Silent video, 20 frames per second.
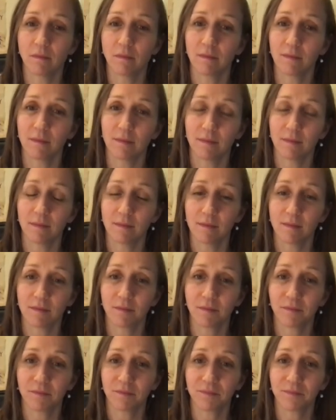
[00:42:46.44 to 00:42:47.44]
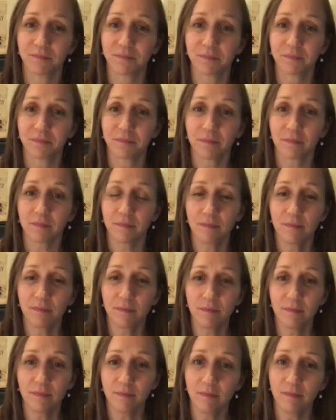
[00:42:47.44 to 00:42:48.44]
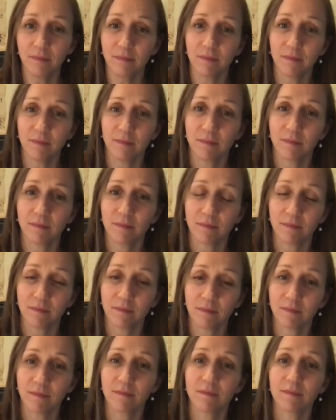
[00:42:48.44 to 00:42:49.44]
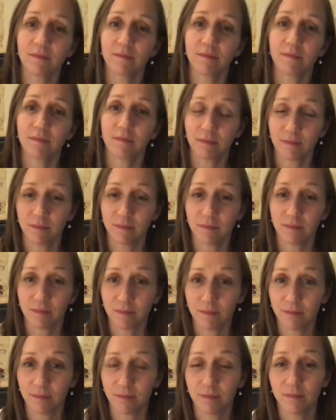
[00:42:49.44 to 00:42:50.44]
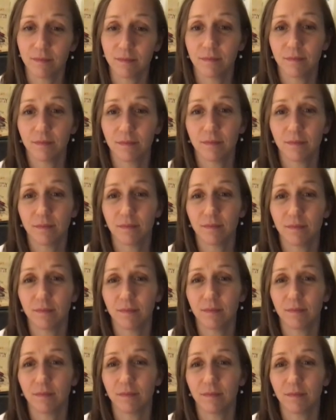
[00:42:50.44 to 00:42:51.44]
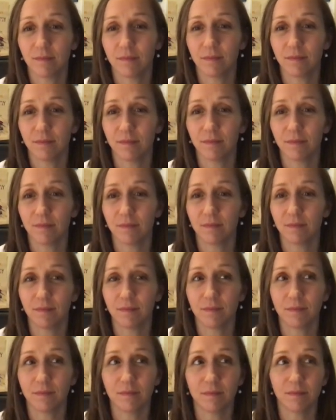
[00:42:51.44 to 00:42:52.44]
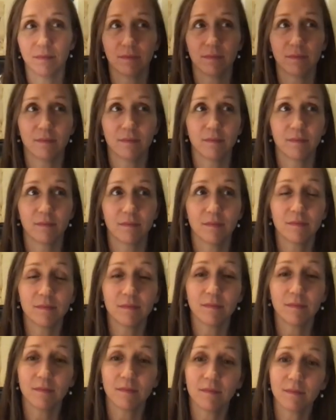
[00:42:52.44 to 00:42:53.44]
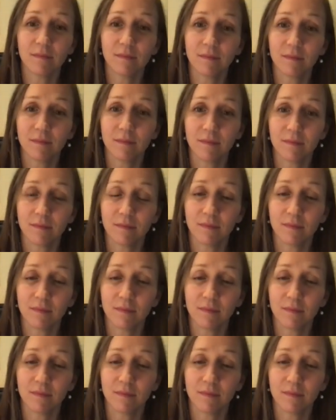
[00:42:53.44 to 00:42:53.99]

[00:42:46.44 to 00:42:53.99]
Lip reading: [no speech]